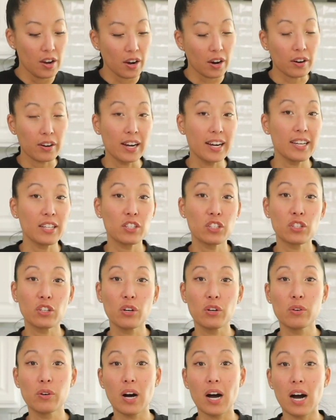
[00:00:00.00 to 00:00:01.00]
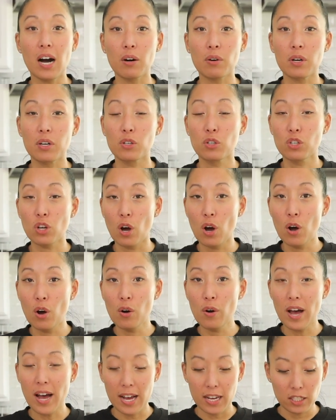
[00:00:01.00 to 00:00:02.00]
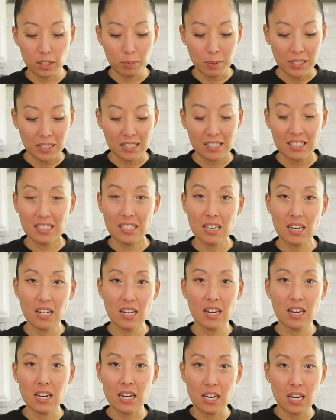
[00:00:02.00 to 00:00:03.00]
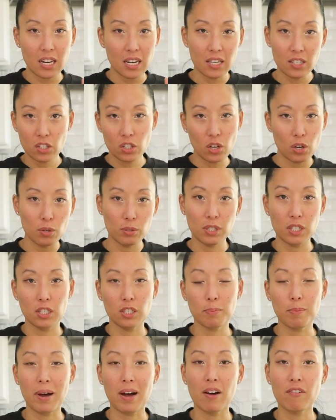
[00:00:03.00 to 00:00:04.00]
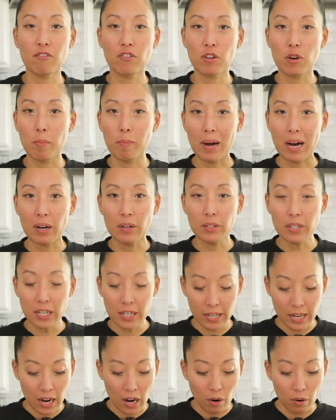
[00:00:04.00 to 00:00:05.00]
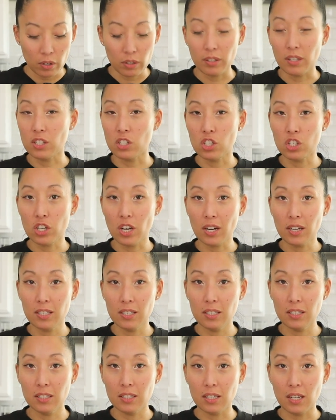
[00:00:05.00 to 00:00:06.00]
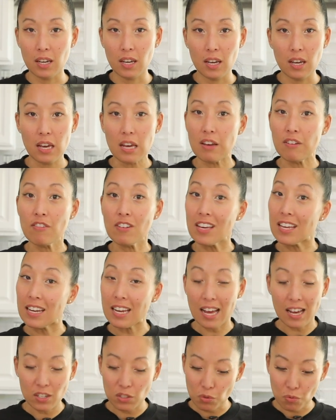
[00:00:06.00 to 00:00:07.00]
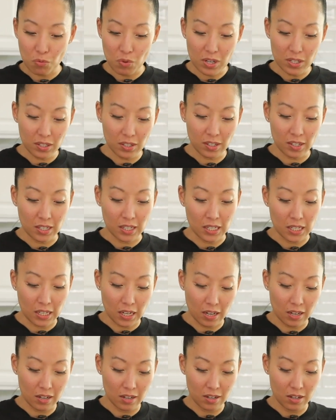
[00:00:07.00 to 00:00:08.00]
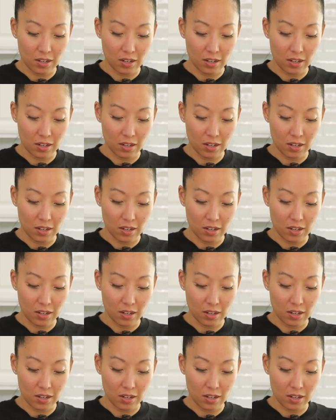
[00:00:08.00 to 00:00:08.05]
All right, so our dough has been sitting in a nice cozy spot for about an hour. Let's check to see if it has risen.